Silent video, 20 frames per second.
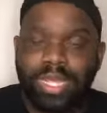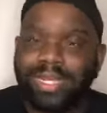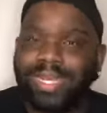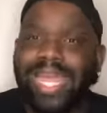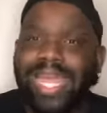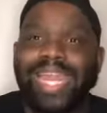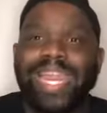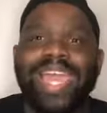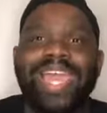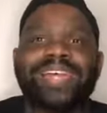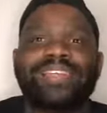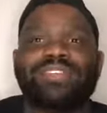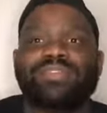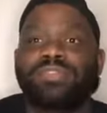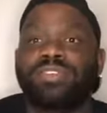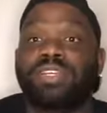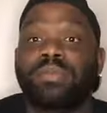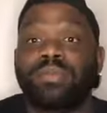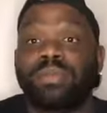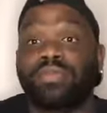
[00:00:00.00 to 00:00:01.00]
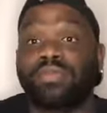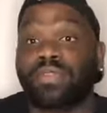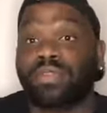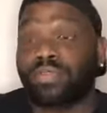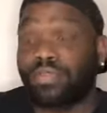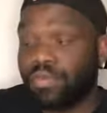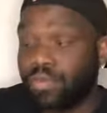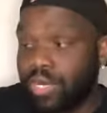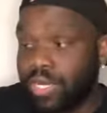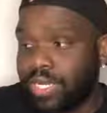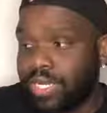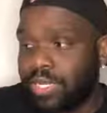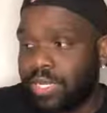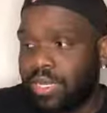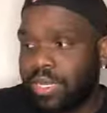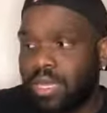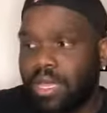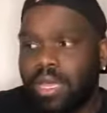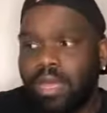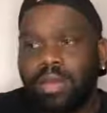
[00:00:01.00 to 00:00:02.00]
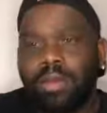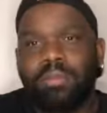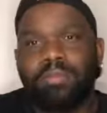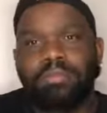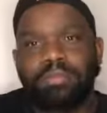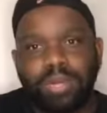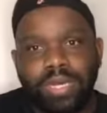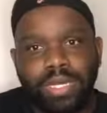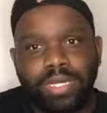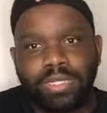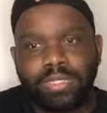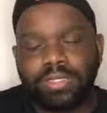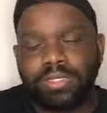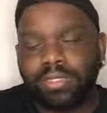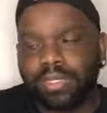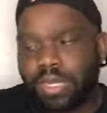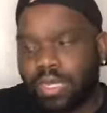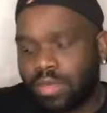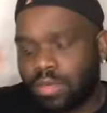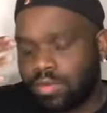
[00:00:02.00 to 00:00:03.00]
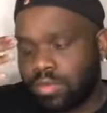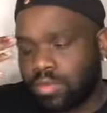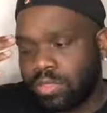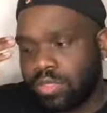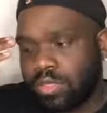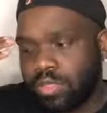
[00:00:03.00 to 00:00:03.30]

Not asking for something for free, but you know,